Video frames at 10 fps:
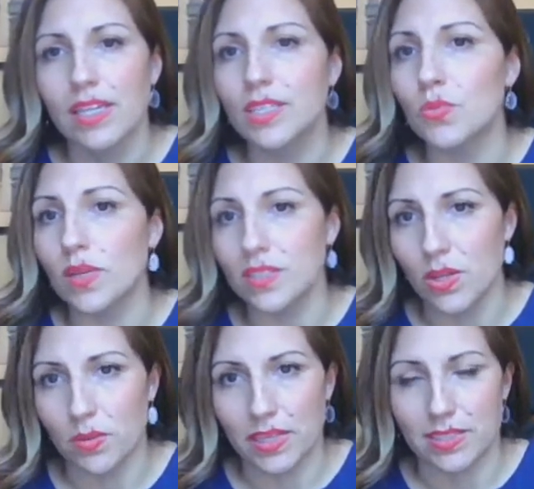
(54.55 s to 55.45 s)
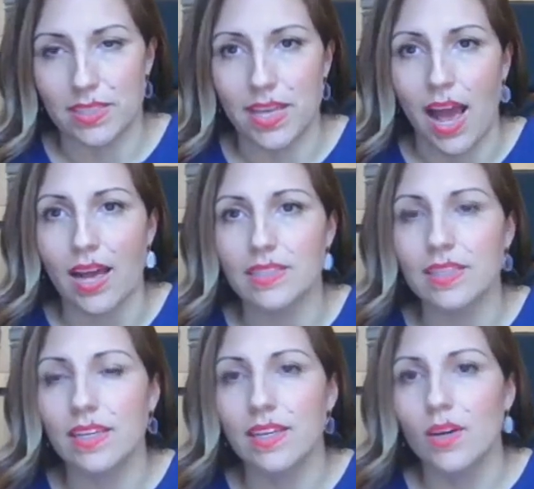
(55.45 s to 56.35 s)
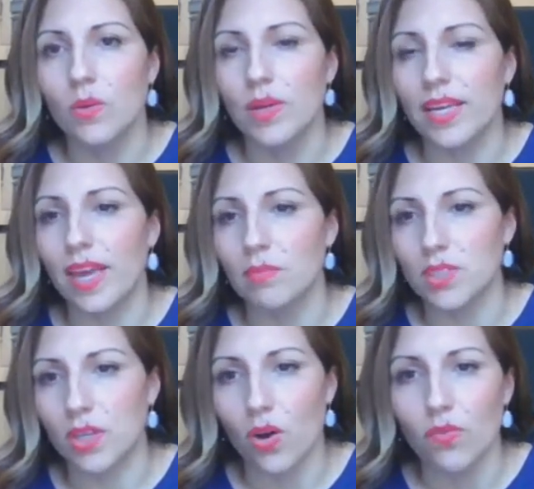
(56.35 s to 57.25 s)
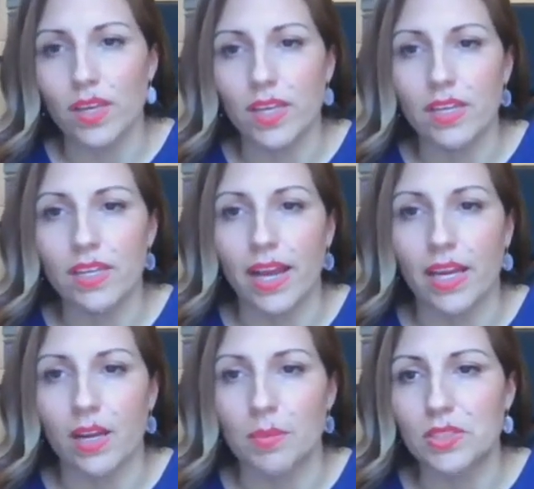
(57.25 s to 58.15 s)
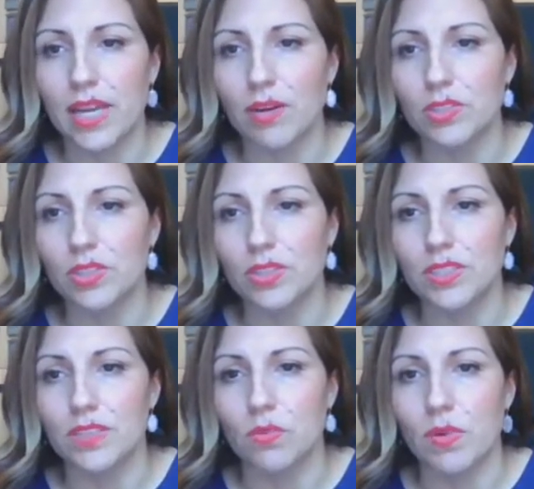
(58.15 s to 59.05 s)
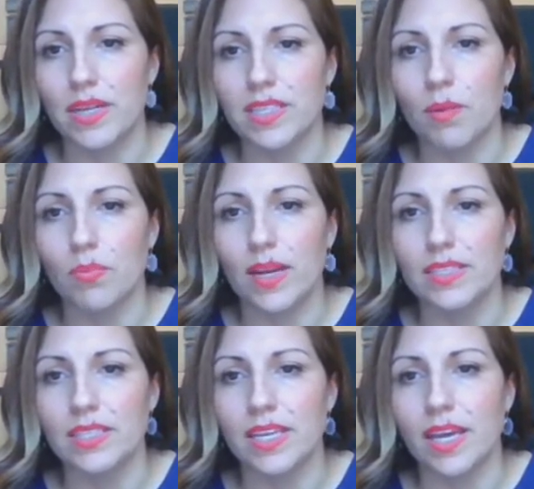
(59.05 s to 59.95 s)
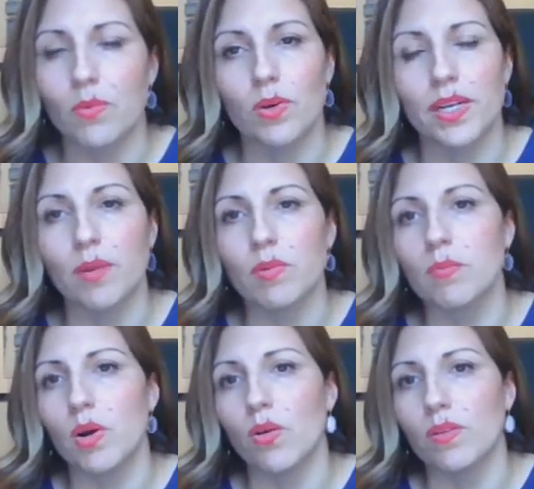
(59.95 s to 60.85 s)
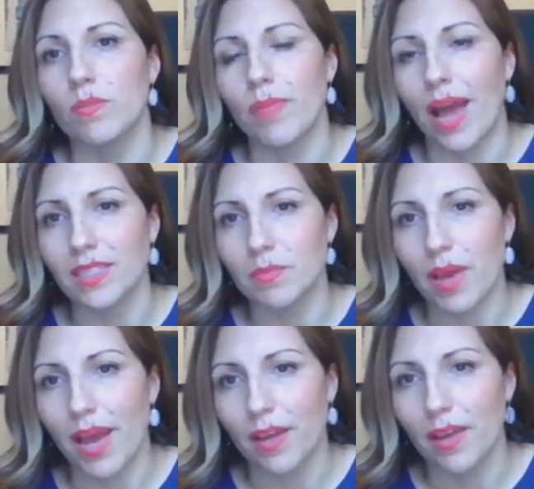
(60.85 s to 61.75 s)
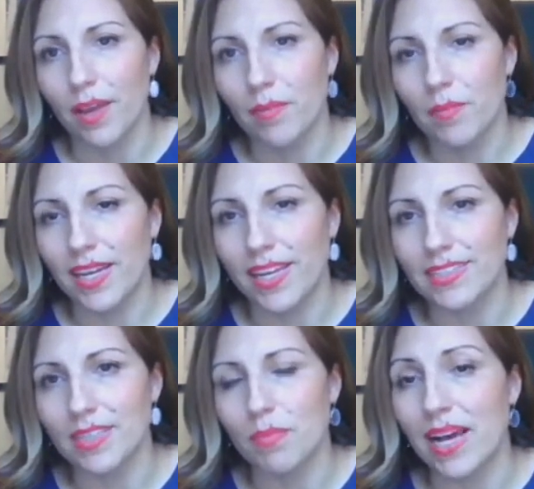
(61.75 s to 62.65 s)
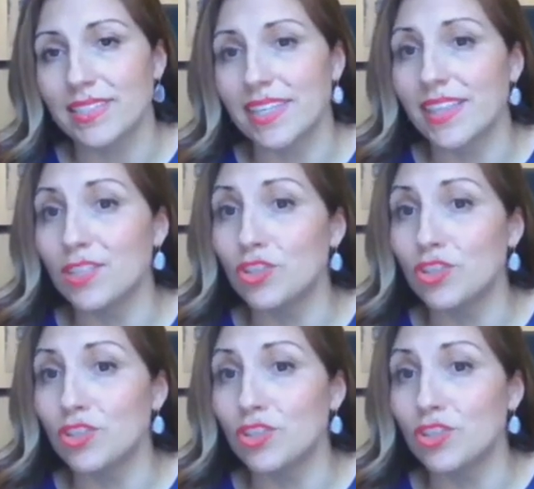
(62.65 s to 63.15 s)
This was no easy task. When it came to COVID, economic downturn, civil rights uprising, and working remote, back-to-back meetings and passing the